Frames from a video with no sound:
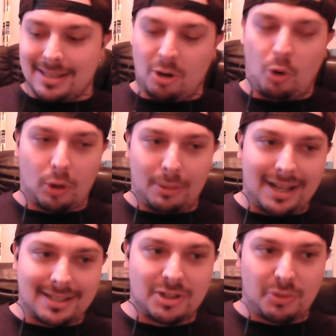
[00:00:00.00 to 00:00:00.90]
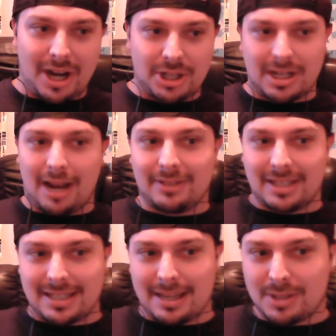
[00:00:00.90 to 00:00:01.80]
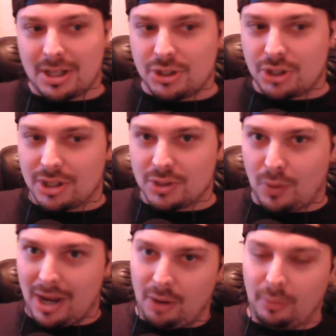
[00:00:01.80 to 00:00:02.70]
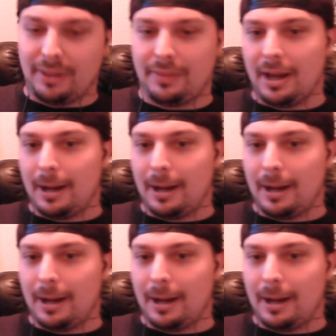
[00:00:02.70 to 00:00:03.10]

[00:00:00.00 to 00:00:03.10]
Their quarterback situation obviously seems unsure as well, with